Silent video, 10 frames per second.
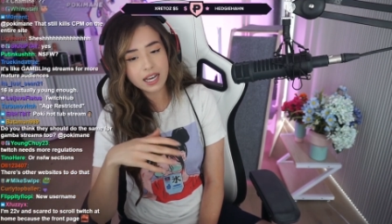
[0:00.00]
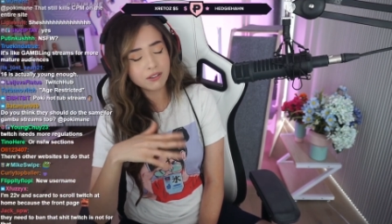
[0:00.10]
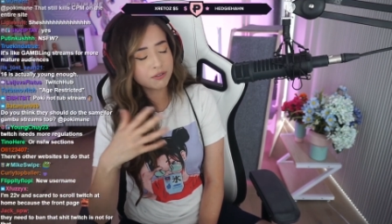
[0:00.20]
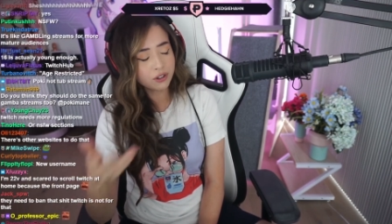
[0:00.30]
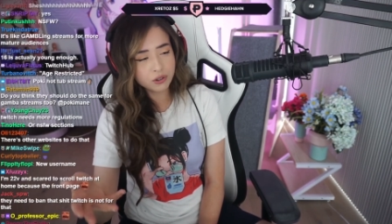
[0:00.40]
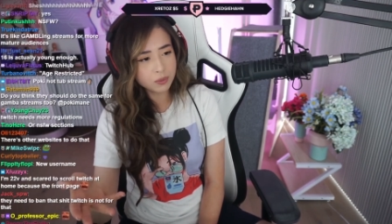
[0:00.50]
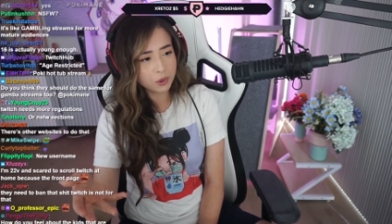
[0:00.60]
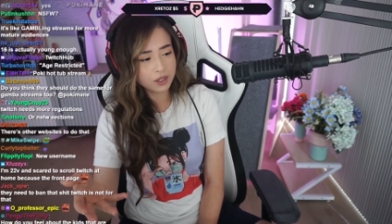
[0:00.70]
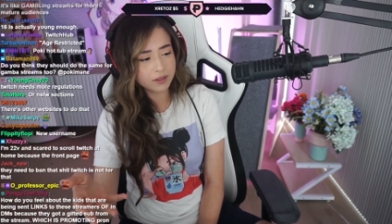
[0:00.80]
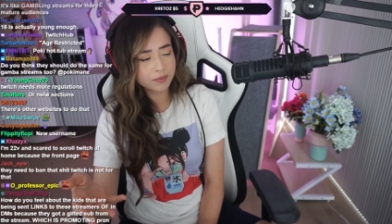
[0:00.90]
And
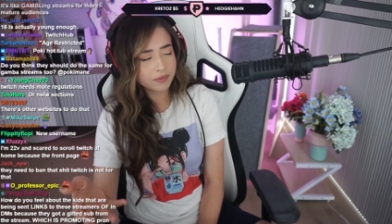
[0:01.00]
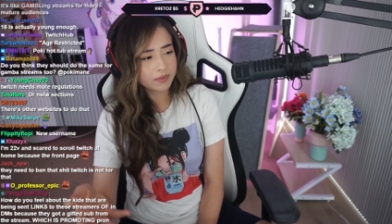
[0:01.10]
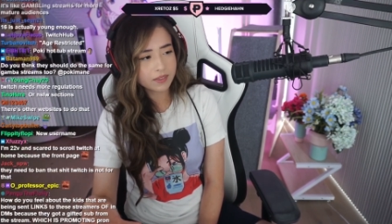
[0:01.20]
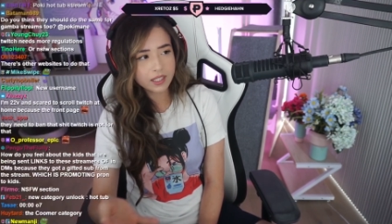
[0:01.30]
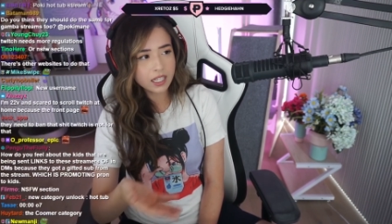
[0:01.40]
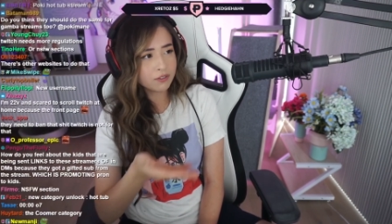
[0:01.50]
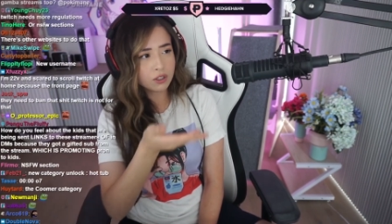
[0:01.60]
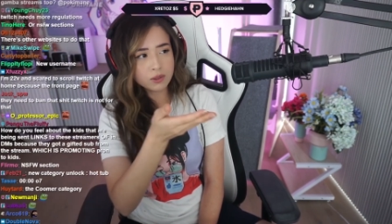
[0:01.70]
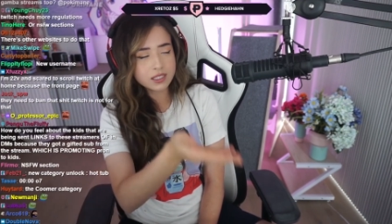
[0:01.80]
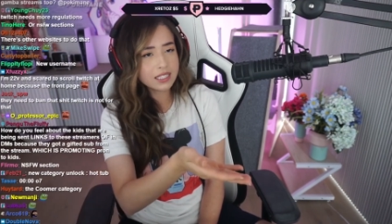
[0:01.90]
furthermore,
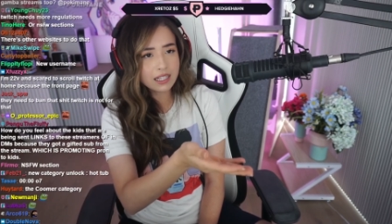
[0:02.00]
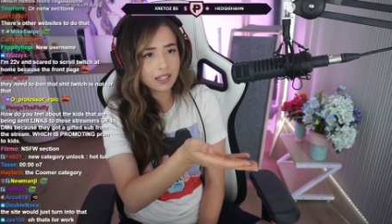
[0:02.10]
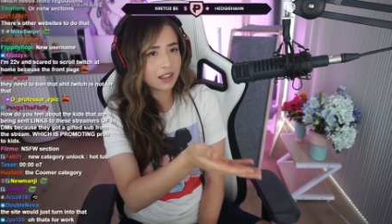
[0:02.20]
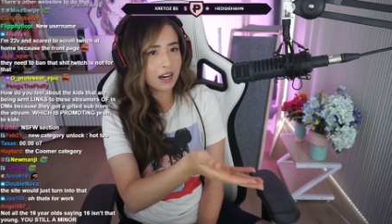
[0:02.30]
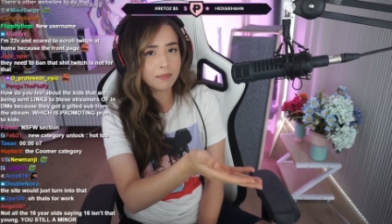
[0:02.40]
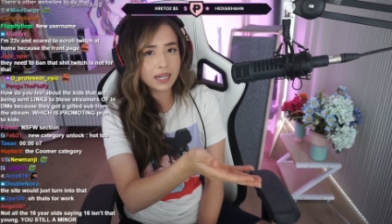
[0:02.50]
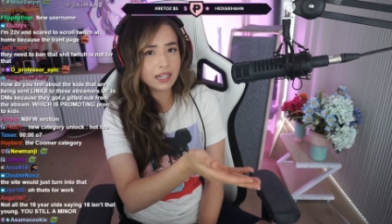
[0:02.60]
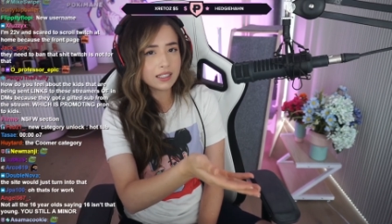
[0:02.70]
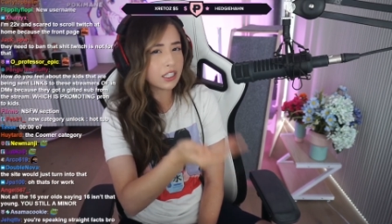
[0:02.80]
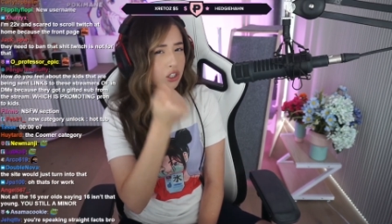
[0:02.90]
if you see the
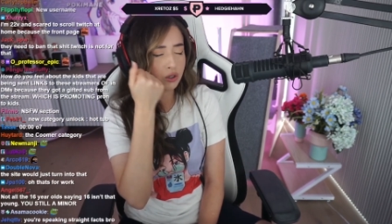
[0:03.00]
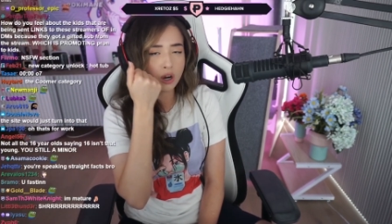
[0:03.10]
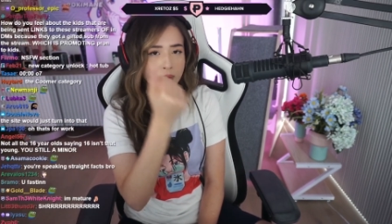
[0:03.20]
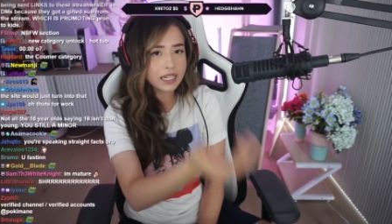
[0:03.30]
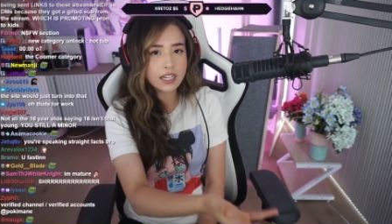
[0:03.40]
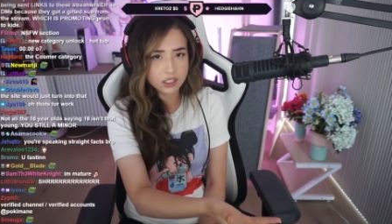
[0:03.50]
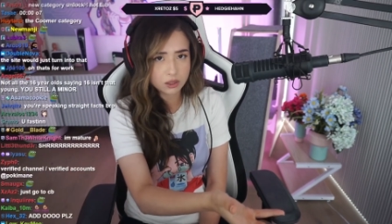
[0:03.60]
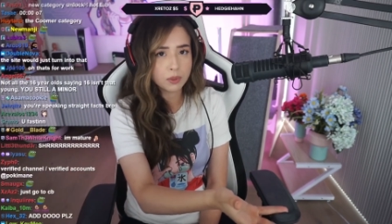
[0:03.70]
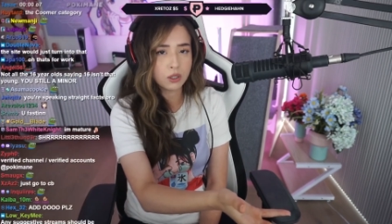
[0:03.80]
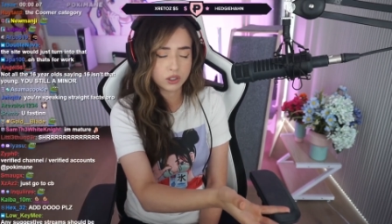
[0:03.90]
thumbnail, like you're already
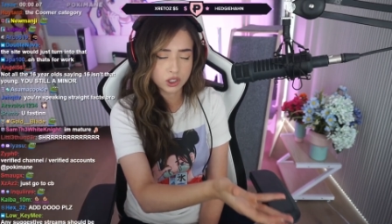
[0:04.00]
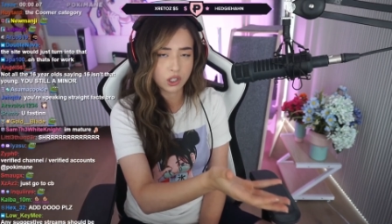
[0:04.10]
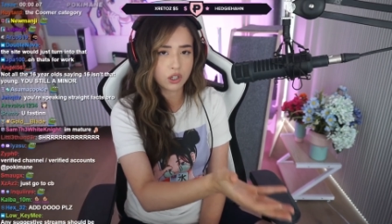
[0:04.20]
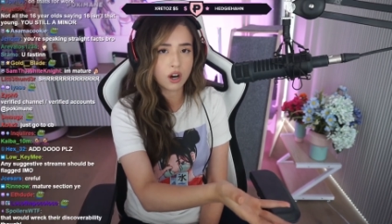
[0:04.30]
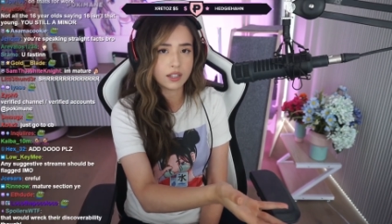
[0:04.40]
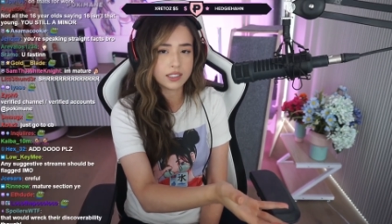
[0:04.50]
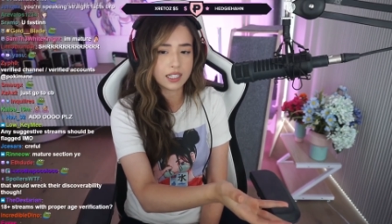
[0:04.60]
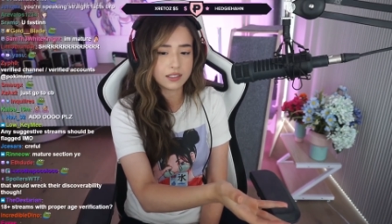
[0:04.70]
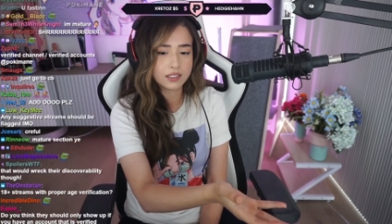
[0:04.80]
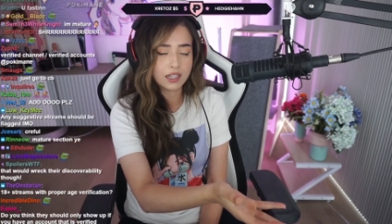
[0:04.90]
exposed to the
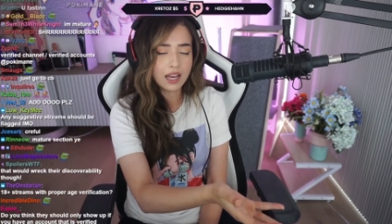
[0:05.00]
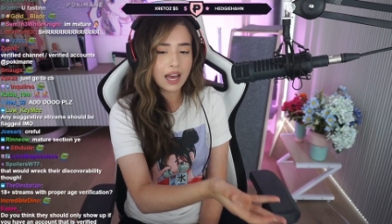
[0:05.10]
content,